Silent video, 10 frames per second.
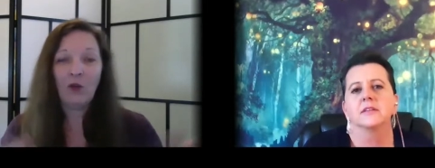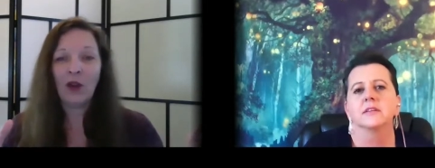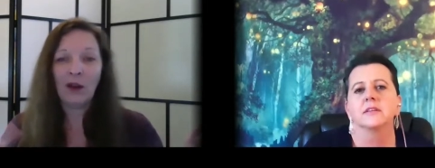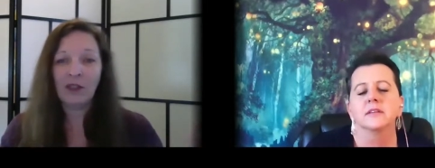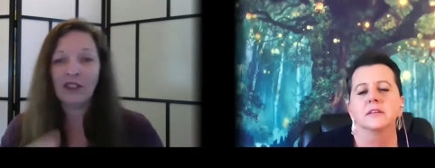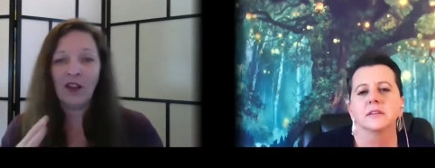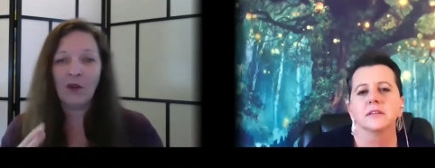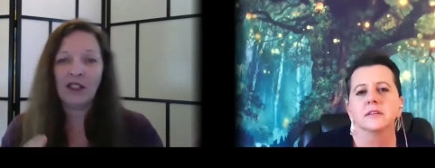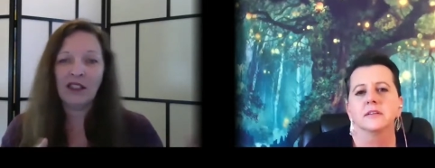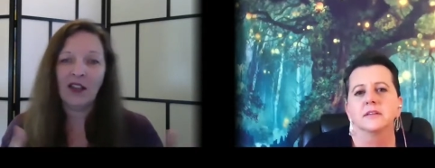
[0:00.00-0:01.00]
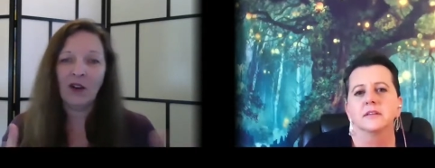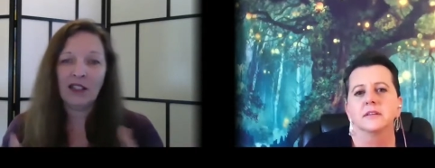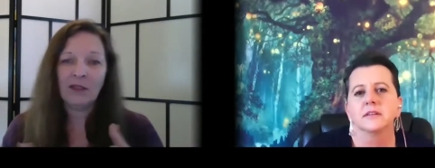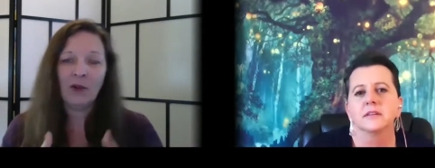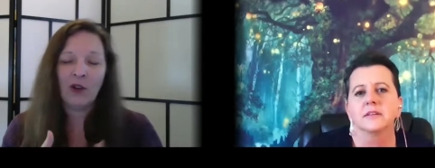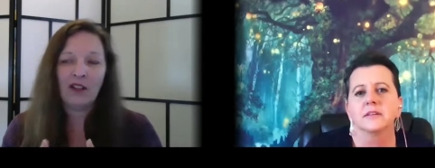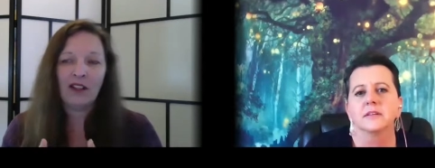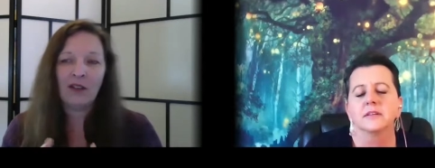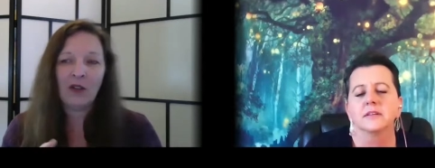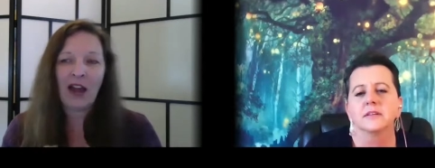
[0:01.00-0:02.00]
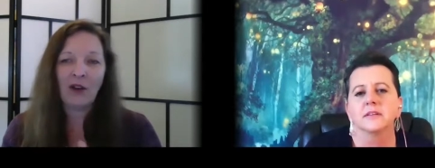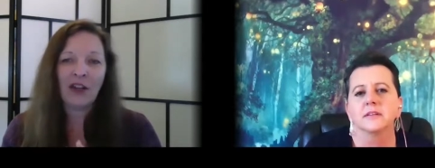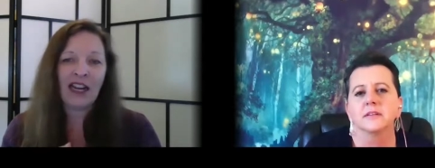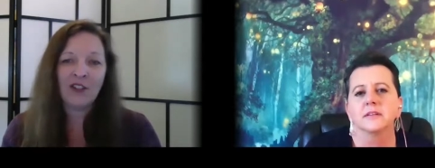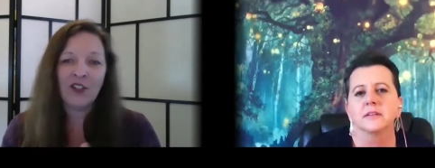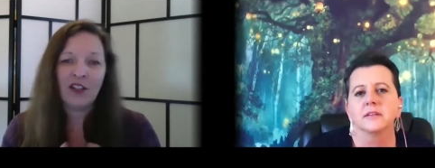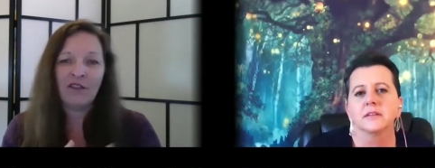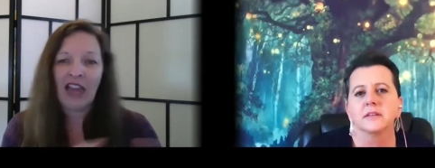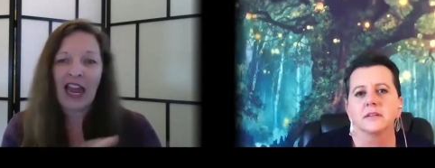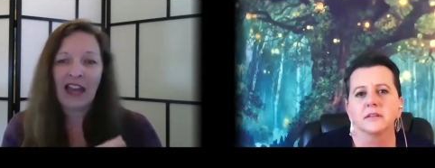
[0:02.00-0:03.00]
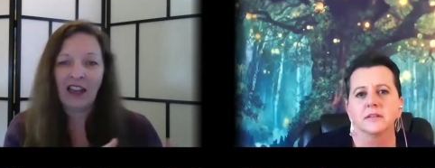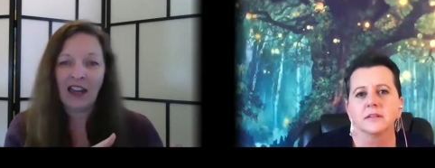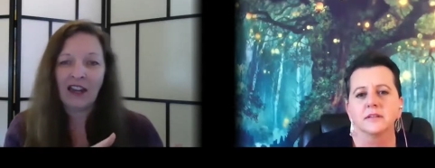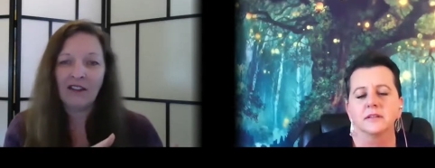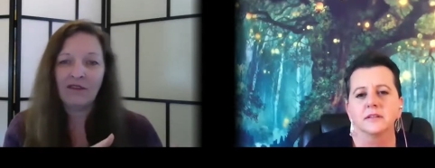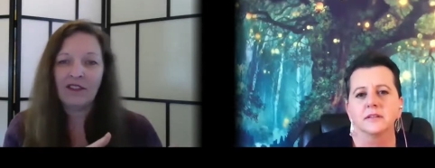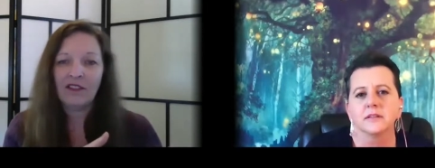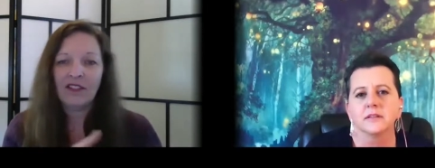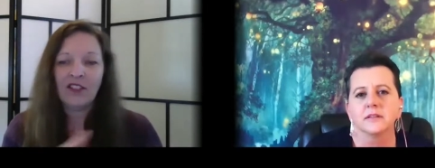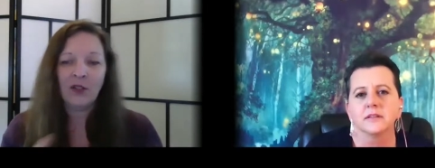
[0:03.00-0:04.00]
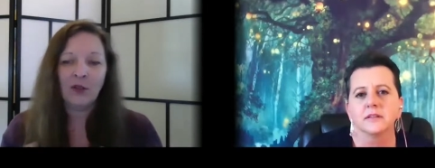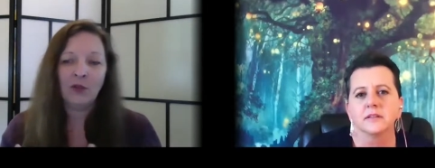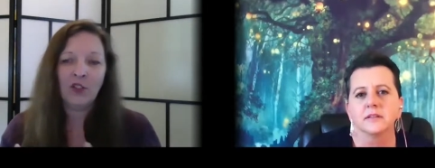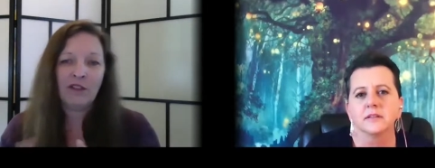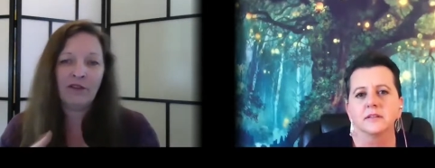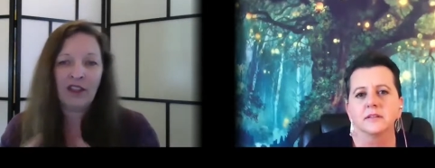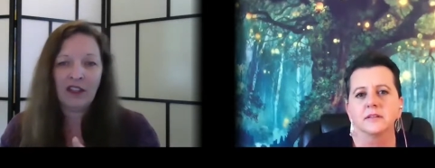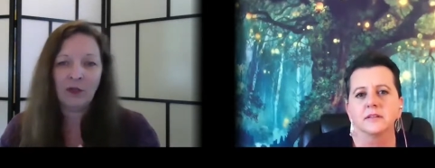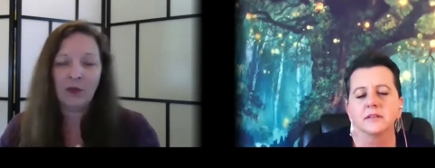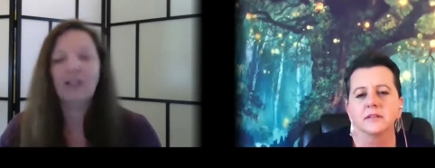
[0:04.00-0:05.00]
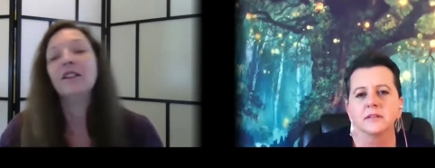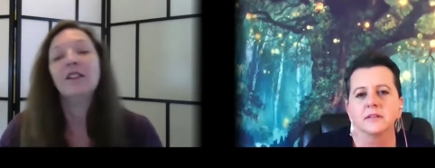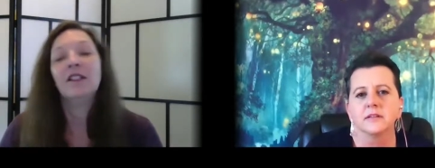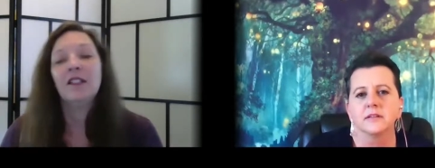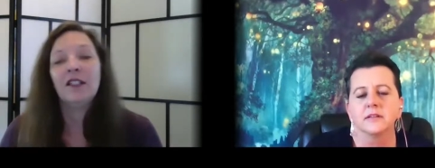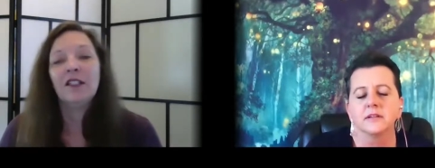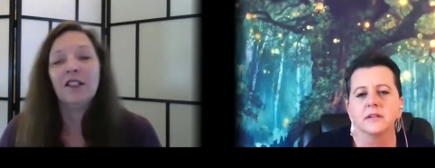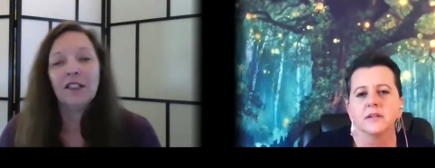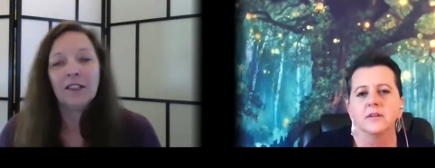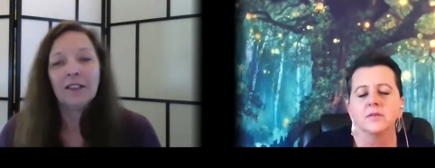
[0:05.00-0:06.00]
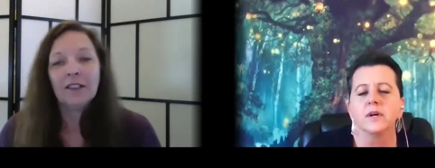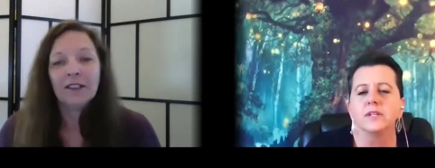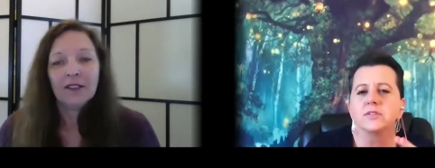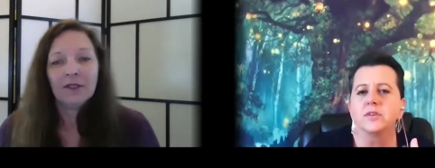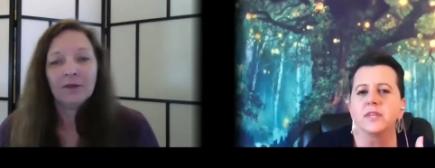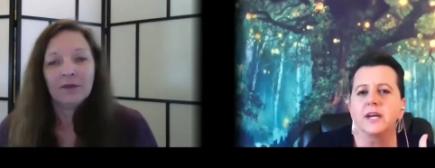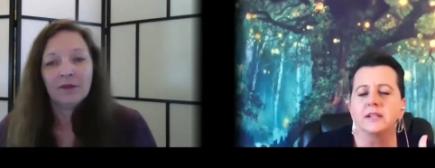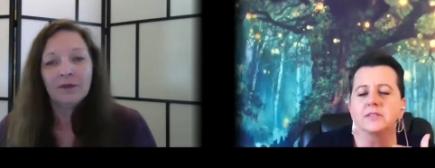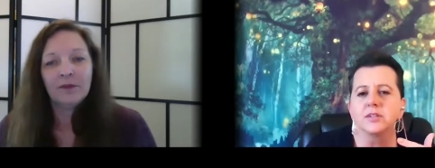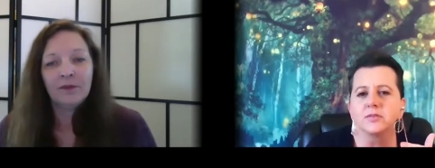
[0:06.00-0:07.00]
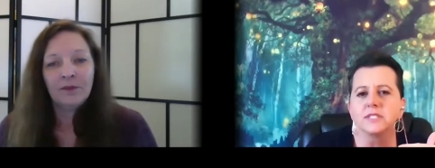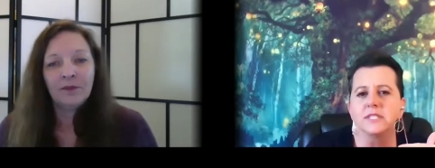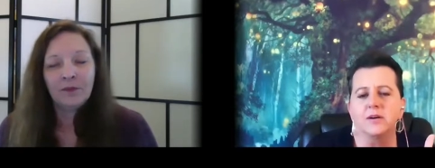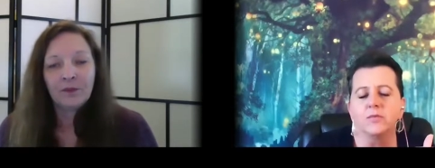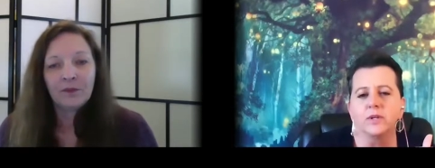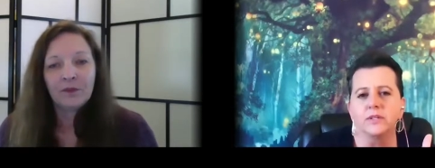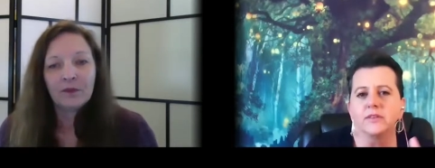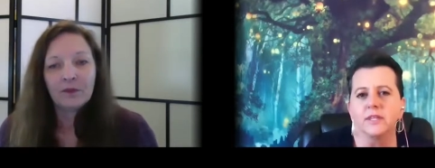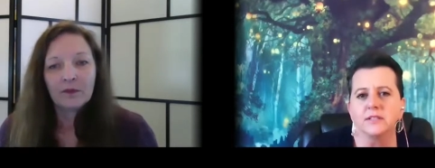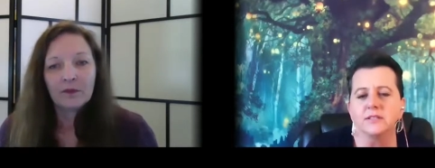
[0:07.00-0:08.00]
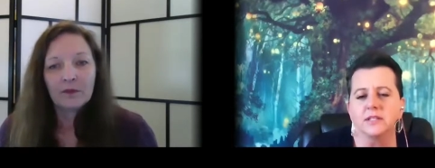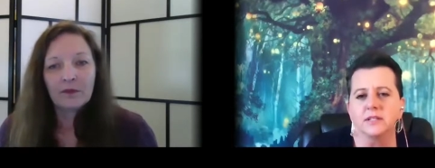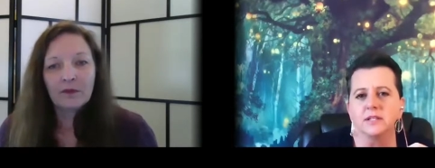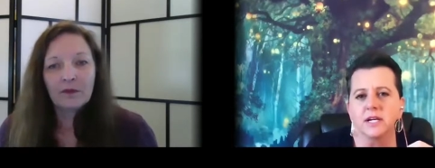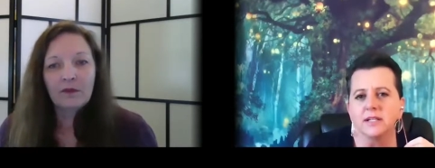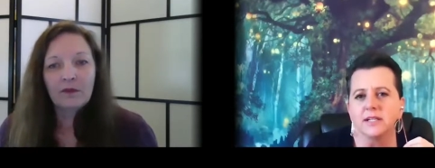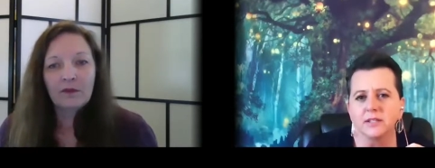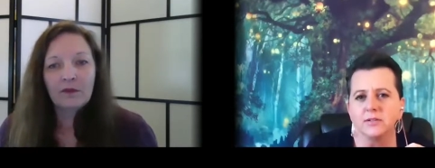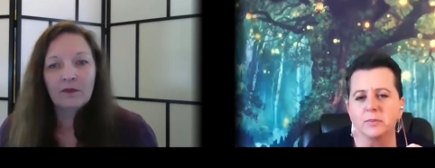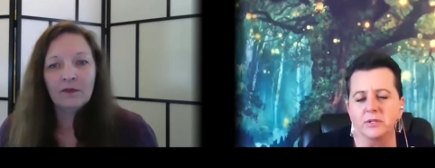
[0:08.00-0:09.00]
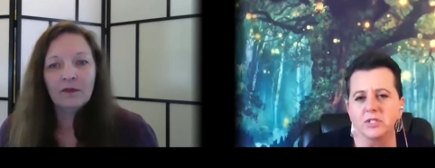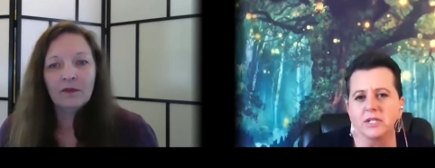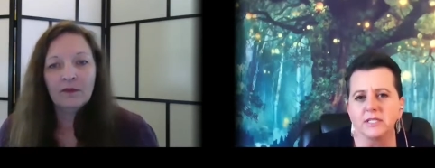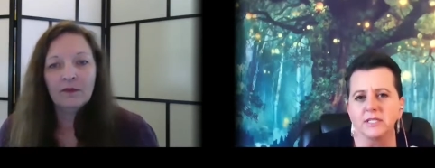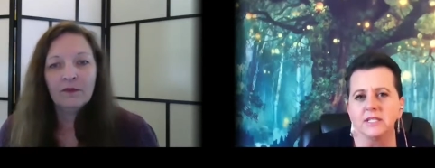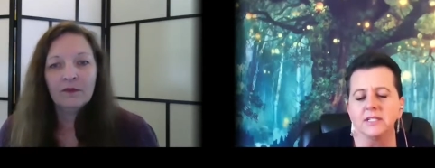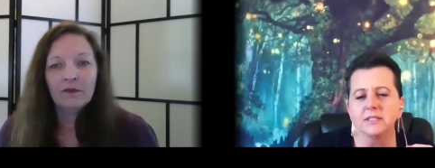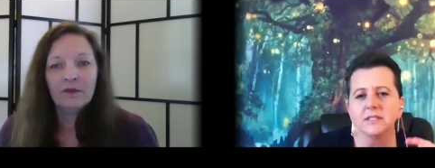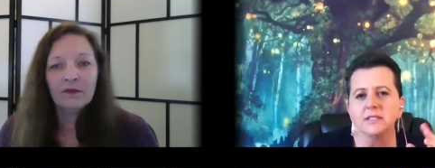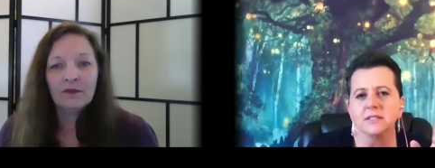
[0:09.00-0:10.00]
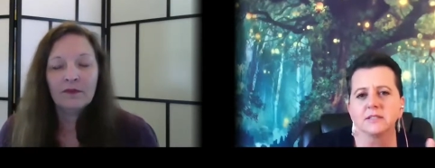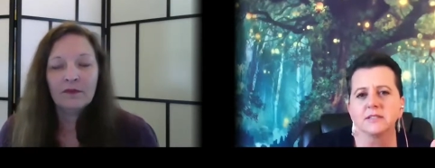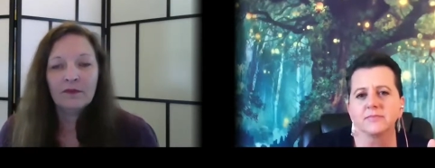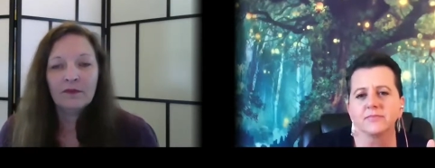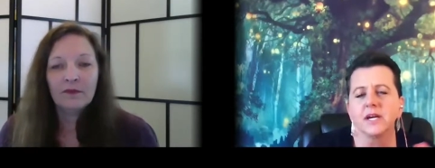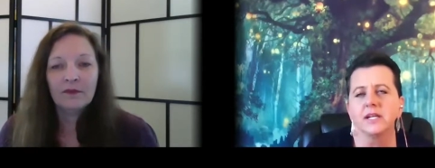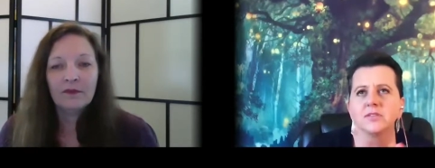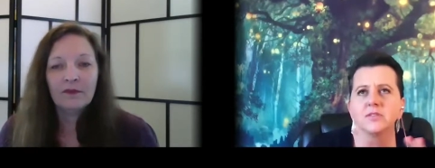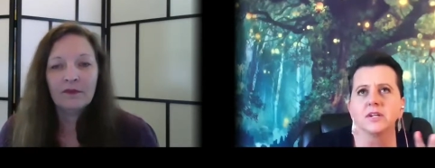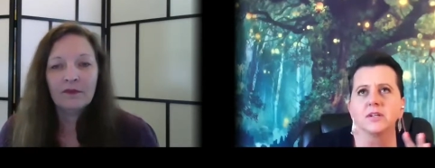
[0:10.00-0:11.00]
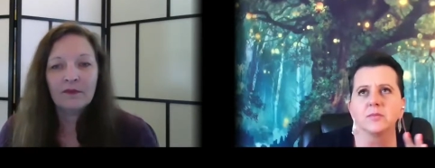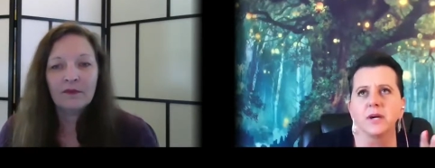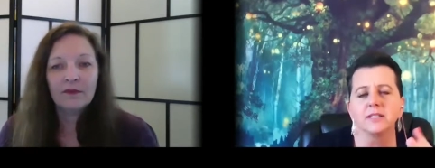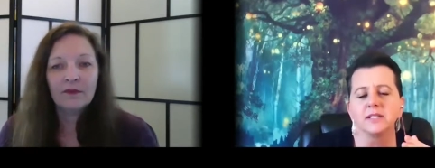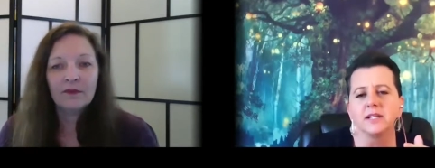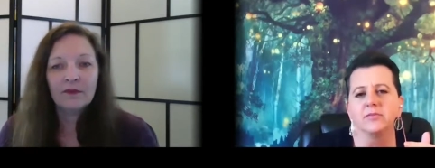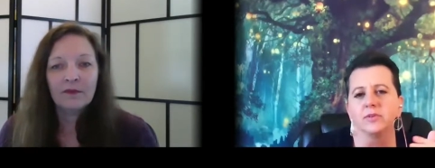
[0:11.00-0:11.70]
Speaker 1: I was so and so. It's more, how can I shift that life to shift this one?
Speaker 2: Right. So that so is that one of the things that kind of like that you specialize in is is not necessarily past life